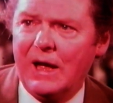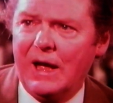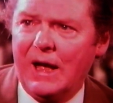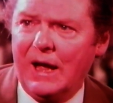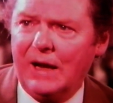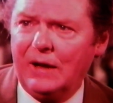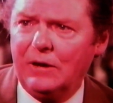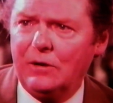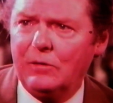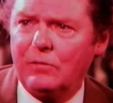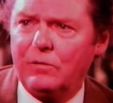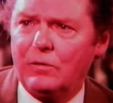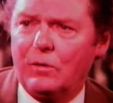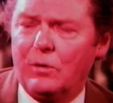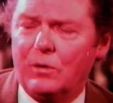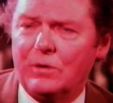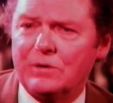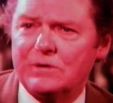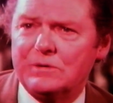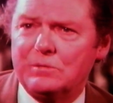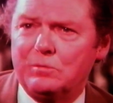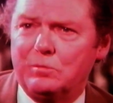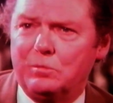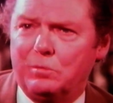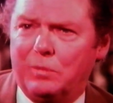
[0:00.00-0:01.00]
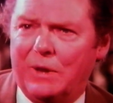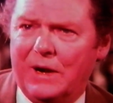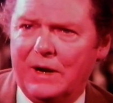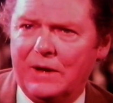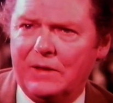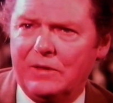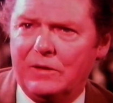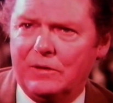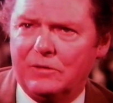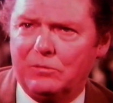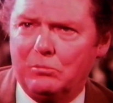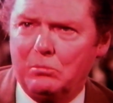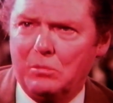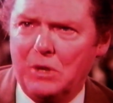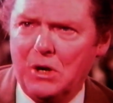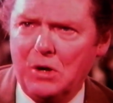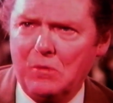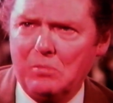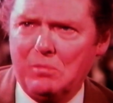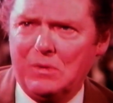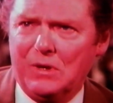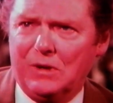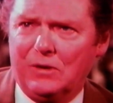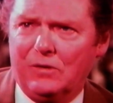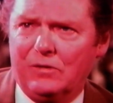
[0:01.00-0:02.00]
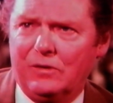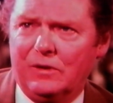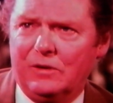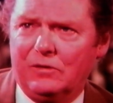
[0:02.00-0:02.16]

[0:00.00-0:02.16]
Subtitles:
And, of course, by the moment